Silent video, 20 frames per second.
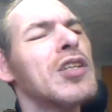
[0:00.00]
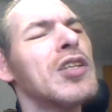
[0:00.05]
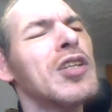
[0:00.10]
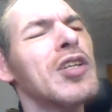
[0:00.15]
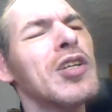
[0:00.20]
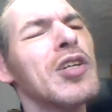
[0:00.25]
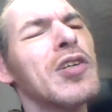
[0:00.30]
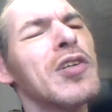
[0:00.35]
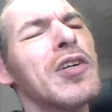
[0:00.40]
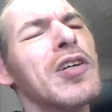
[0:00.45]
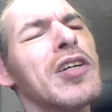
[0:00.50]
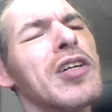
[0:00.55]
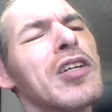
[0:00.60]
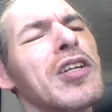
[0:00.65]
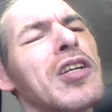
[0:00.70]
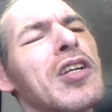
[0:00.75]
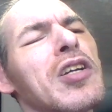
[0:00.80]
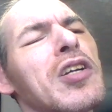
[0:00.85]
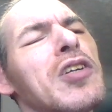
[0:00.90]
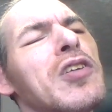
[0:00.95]
do a
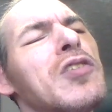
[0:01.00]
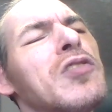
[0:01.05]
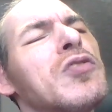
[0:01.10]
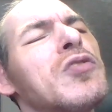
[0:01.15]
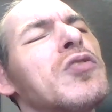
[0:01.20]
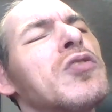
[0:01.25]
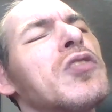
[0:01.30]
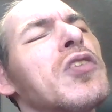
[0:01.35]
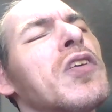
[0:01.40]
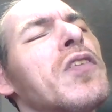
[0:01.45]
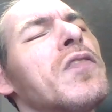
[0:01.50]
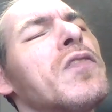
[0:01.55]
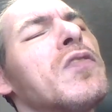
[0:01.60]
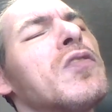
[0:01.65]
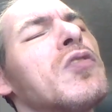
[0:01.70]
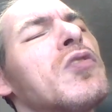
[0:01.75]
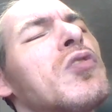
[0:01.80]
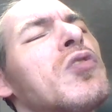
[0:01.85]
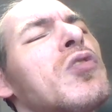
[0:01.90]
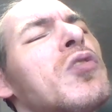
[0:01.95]
YouTube
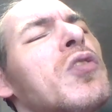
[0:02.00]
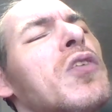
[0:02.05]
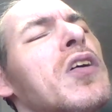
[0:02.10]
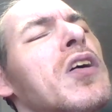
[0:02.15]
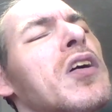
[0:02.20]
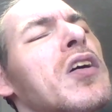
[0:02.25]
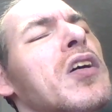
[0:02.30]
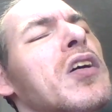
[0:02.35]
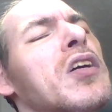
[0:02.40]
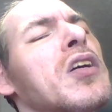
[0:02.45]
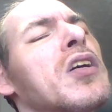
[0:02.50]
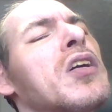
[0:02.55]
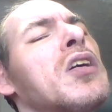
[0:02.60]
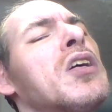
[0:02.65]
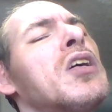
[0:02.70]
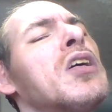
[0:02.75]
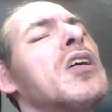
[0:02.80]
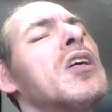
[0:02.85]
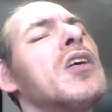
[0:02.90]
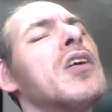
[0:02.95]
short.
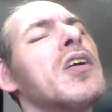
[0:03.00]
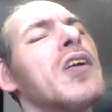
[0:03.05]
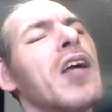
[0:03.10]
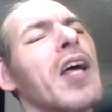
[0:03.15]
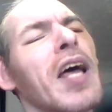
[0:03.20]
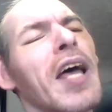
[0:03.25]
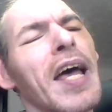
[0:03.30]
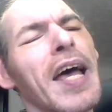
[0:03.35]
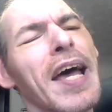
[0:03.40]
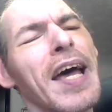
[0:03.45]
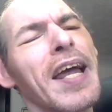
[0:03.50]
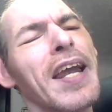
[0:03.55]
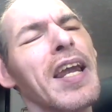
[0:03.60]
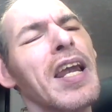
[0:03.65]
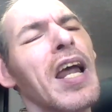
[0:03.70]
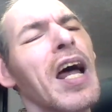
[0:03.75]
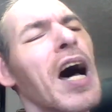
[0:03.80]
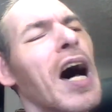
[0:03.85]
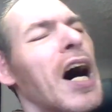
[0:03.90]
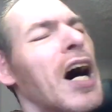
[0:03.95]
And
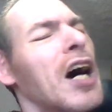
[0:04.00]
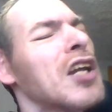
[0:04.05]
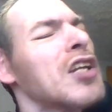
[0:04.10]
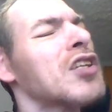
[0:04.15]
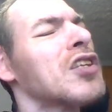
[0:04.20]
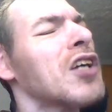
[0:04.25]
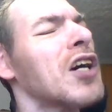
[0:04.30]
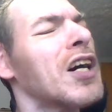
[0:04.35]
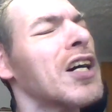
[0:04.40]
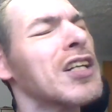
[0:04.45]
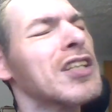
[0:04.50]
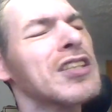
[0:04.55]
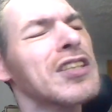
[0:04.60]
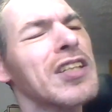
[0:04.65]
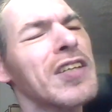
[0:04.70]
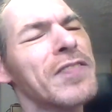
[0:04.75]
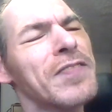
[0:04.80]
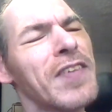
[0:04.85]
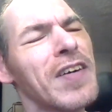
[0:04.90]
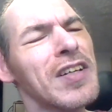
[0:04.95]
I talked
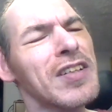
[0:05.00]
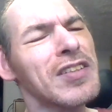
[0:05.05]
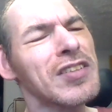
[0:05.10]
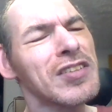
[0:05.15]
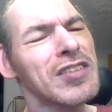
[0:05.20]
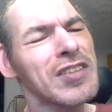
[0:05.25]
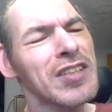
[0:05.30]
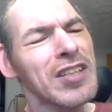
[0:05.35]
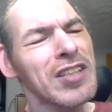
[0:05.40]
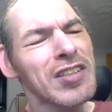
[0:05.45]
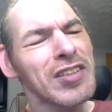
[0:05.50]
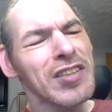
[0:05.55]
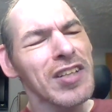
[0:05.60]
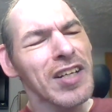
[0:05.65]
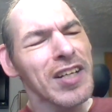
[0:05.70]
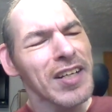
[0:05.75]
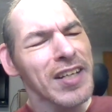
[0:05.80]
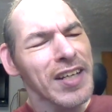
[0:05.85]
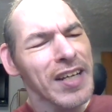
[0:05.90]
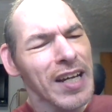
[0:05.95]
to my
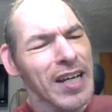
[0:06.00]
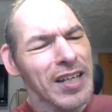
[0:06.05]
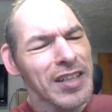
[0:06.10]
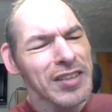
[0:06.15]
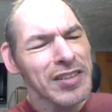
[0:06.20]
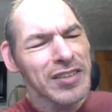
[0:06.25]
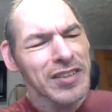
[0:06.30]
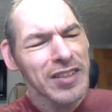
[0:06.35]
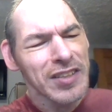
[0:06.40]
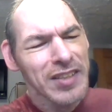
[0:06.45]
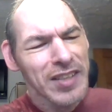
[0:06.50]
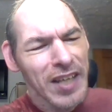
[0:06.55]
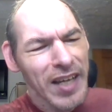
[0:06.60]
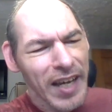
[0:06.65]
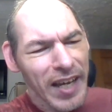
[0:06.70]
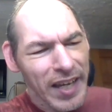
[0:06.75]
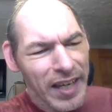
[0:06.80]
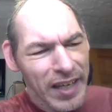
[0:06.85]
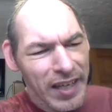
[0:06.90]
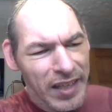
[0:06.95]
sister
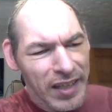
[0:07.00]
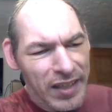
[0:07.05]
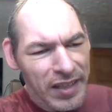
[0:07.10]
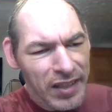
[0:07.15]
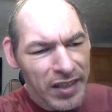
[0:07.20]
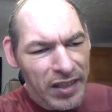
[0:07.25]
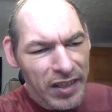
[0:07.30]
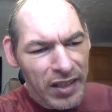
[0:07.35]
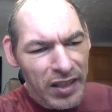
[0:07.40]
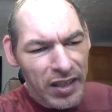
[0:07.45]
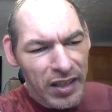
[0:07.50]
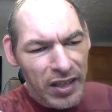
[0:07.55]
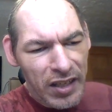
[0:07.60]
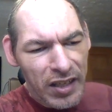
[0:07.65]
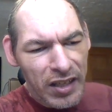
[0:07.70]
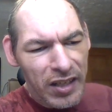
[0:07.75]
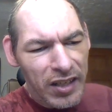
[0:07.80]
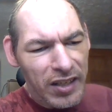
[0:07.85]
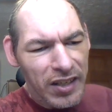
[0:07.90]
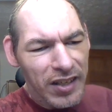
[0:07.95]
yesterday
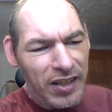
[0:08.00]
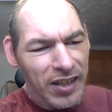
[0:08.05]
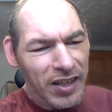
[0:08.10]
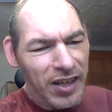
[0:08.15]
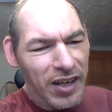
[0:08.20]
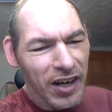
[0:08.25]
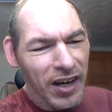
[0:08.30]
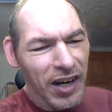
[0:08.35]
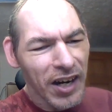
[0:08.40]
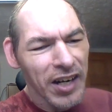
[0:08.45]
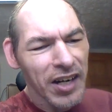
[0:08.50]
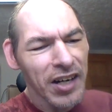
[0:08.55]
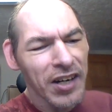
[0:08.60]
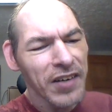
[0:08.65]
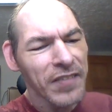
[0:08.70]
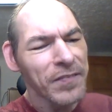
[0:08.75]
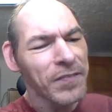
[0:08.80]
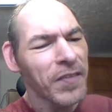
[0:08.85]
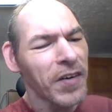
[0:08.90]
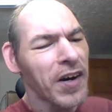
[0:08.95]

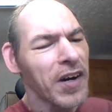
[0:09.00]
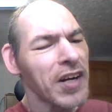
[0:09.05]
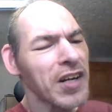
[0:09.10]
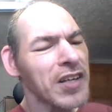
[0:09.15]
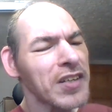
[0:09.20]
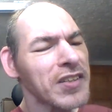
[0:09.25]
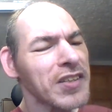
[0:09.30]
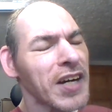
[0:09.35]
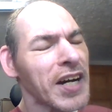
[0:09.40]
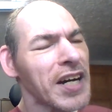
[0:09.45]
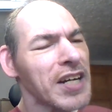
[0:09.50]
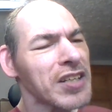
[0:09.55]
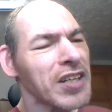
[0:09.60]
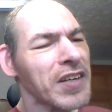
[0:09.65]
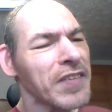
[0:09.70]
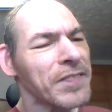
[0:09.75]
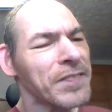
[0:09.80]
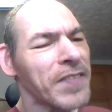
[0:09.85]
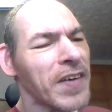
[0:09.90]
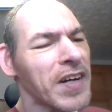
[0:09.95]
on
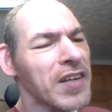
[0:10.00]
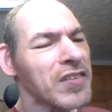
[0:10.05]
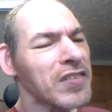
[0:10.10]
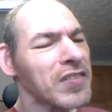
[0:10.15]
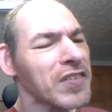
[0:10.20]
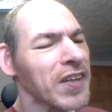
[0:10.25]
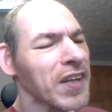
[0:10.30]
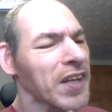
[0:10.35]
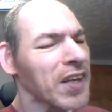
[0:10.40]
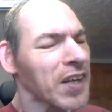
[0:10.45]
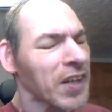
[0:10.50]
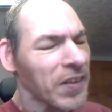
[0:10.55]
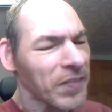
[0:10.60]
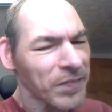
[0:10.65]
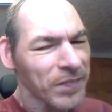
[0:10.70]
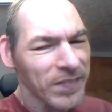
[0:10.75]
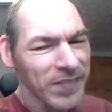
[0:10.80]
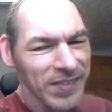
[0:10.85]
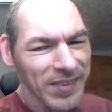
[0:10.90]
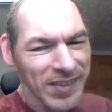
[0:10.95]
monetizing my channel,
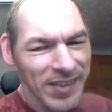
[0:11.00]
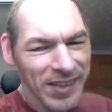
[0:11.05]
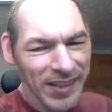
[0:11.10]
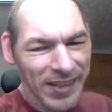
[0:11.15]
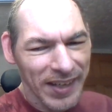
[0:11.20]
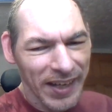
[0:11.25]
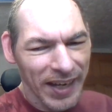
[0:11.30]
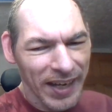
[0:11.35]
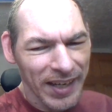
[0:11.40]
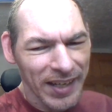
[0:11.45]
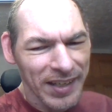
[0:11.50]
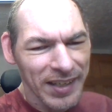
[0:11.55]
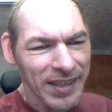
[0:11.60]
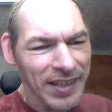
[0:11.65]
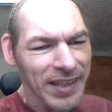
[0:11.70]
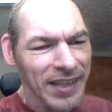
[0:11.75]
the guy,